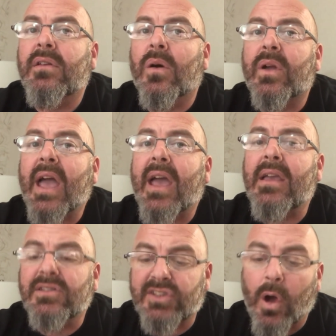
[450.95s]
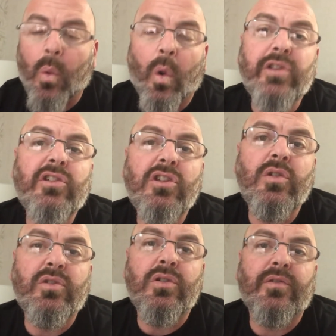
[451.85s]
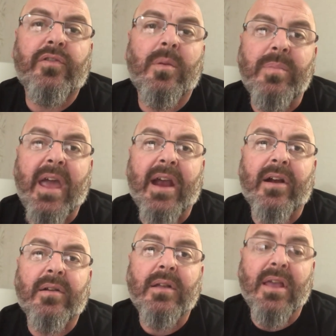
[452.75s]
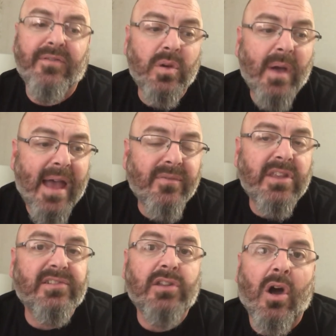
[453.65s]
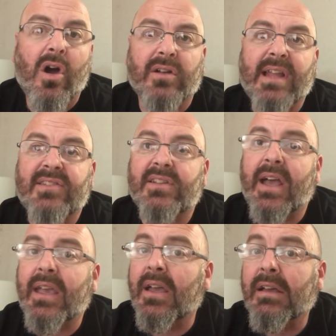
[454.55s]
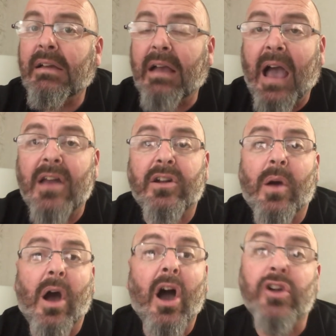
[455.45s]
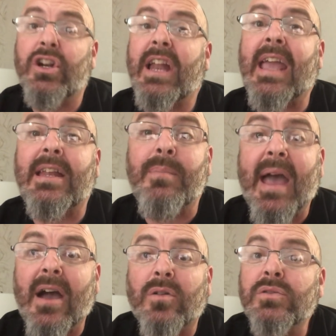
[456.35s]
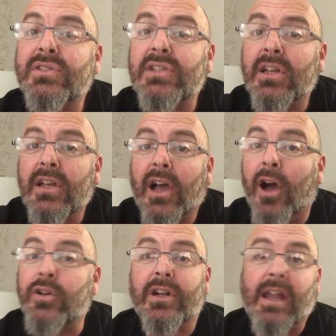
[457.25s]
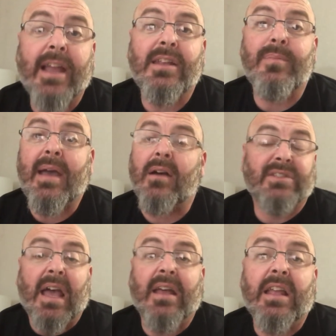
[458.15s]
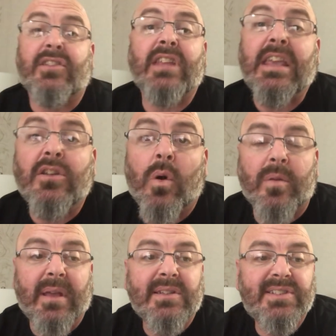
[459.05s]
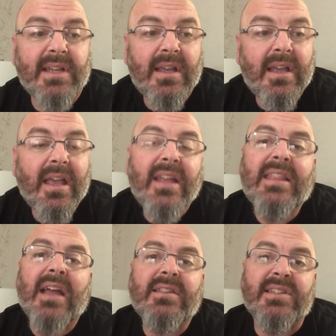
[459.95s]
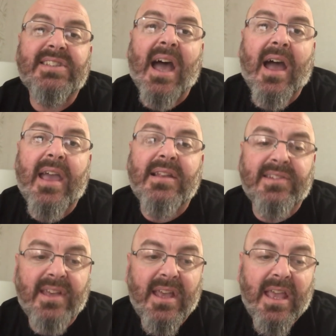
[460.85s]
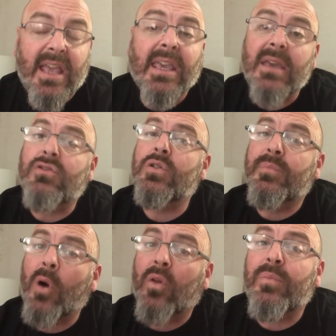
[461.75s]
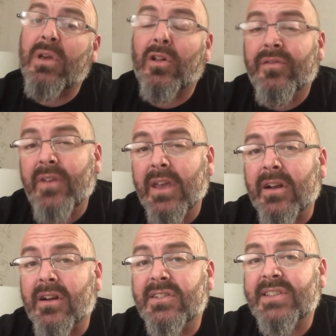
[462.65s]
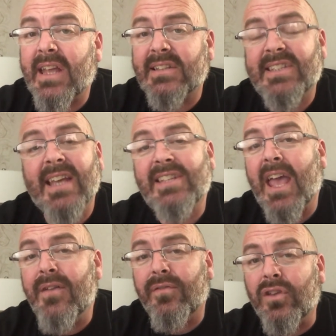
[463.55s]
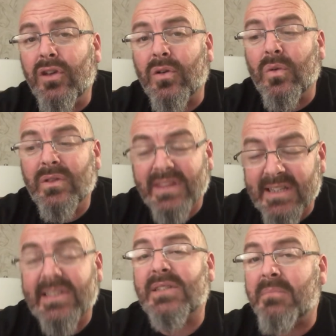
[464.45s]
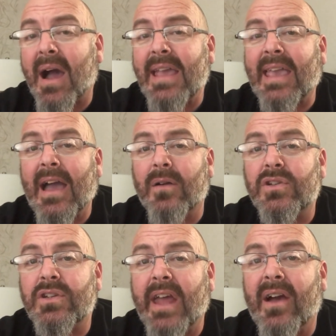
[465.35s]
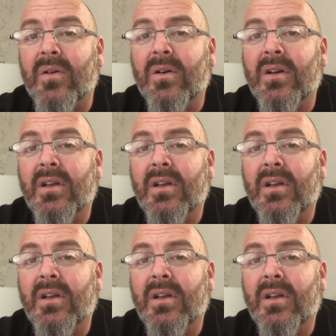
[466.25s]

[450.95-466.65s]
okay? So what do you do from there? If you have this dog that's like, I don't know, 180 pounds, 190 pounds, it's enormous, that decides it gives you both middle fingers and says, F you, this is my couch now.